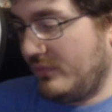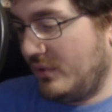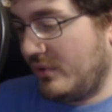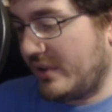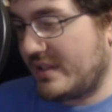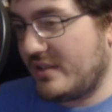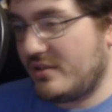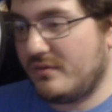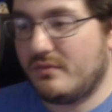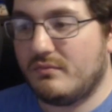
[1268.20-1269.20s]
Organization?
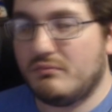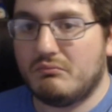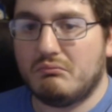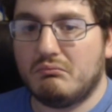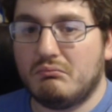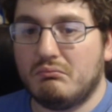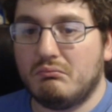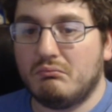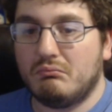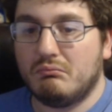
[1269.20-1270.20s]

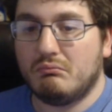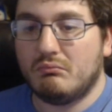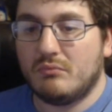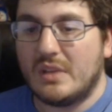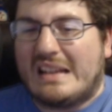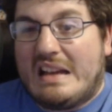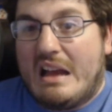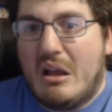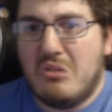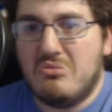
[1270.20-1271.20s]

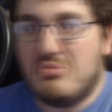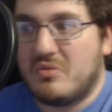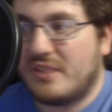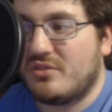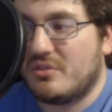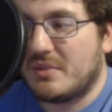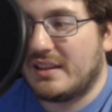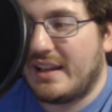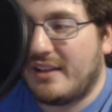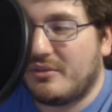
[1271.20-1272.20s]
Ooh, that's going to be
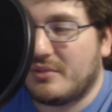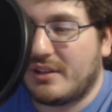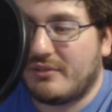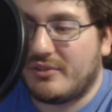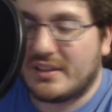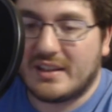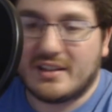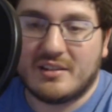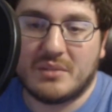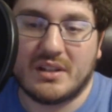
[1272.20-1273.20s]
loud when I flick that in
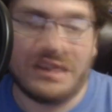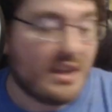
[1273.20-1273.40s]
a minute.